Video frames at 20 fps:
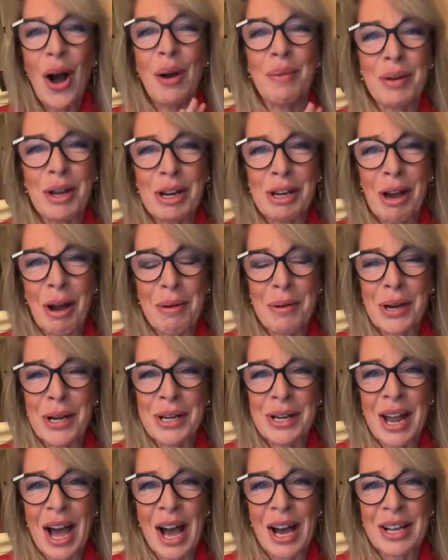I'm going to go
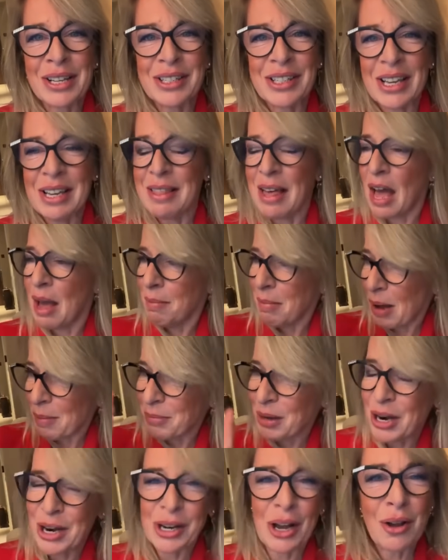and see them. I'm
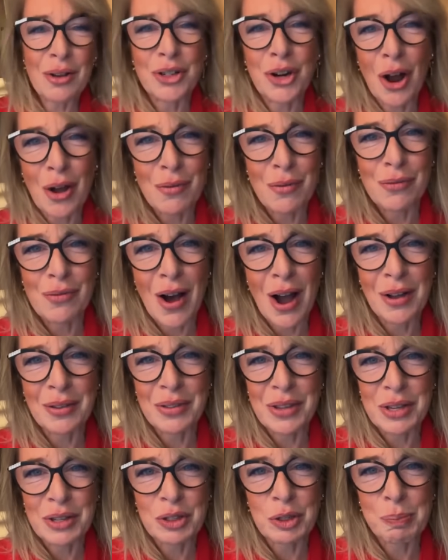going to go and try and find
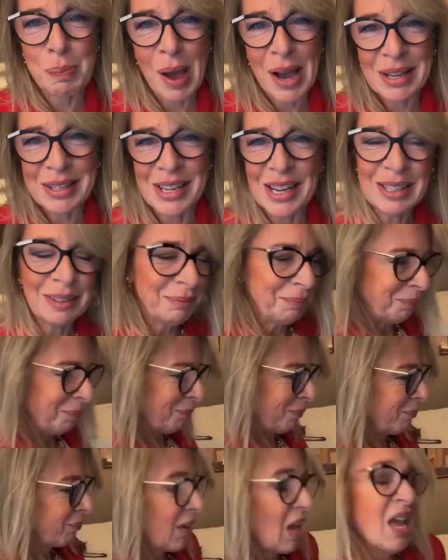the inspector.
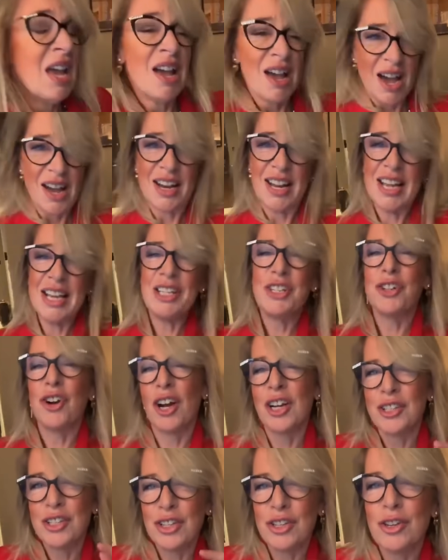And he
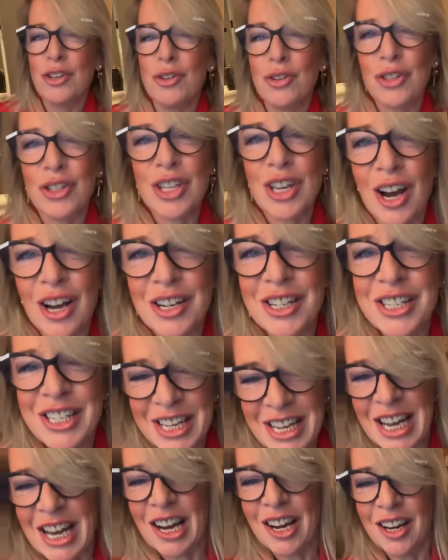tried to use the
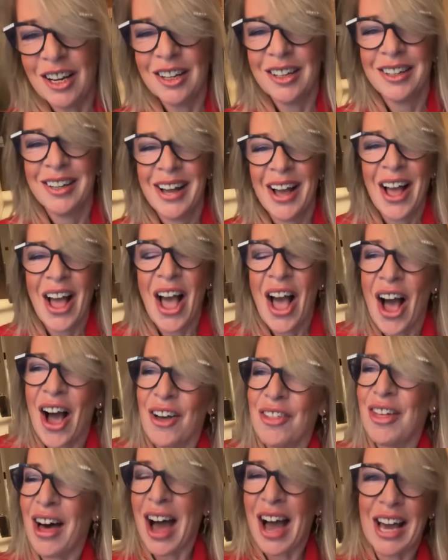idea
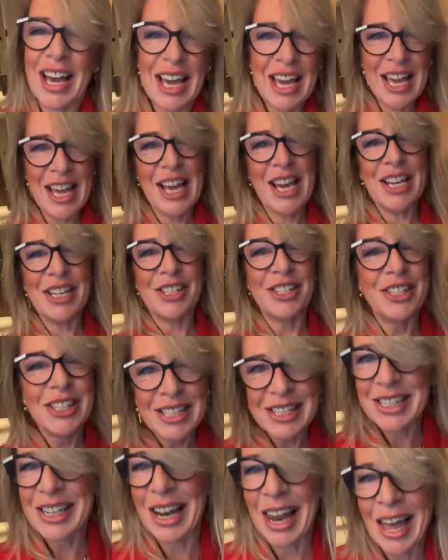that he is
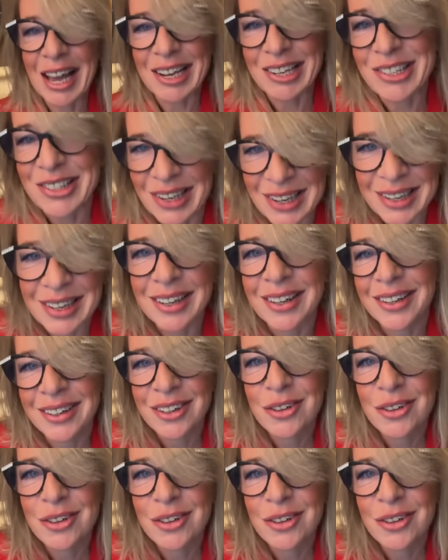dyslexic